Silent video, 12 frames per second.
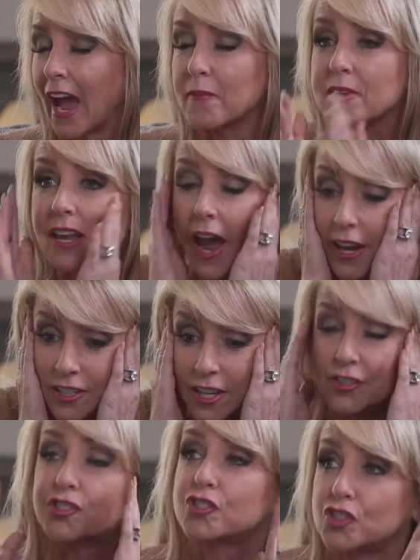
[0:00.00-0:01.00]

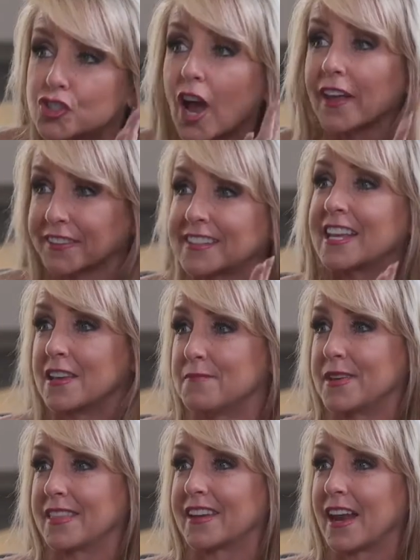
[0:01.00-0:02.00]
It's just hit
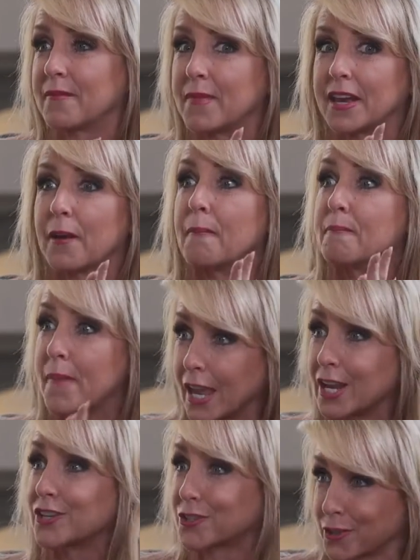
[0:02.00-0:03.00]
me that I made a
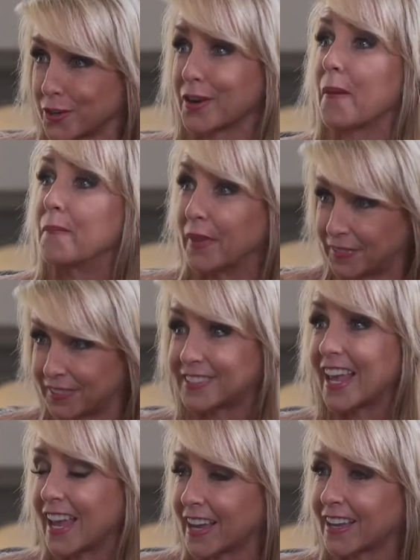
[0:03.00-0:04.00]
major
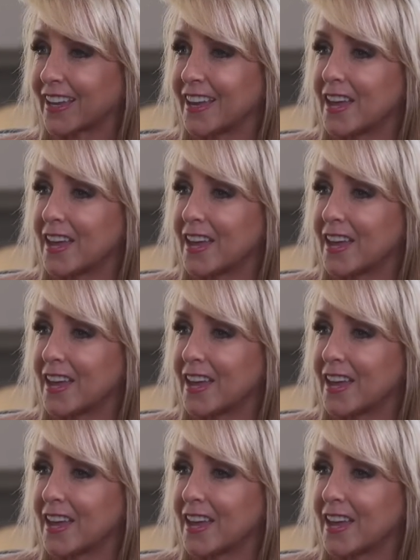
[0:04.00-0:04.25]
mistake